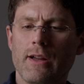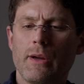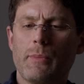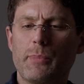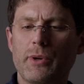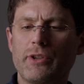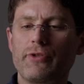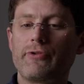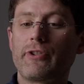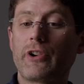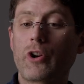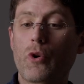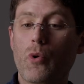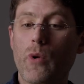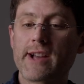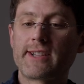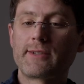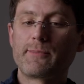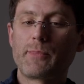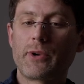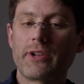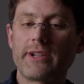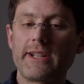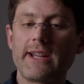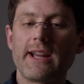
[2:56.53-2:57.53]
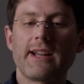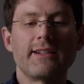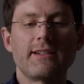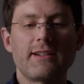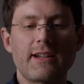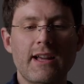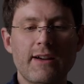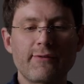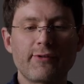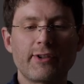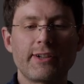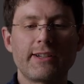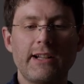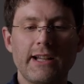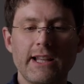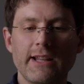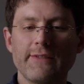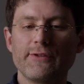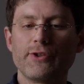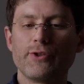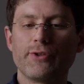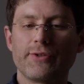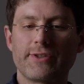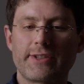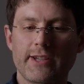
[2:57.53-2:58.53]
but the request body never
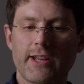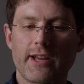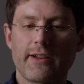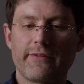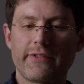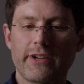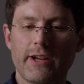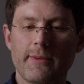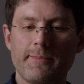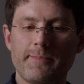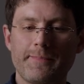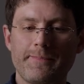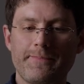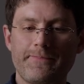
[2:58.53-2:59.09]
leaves your server.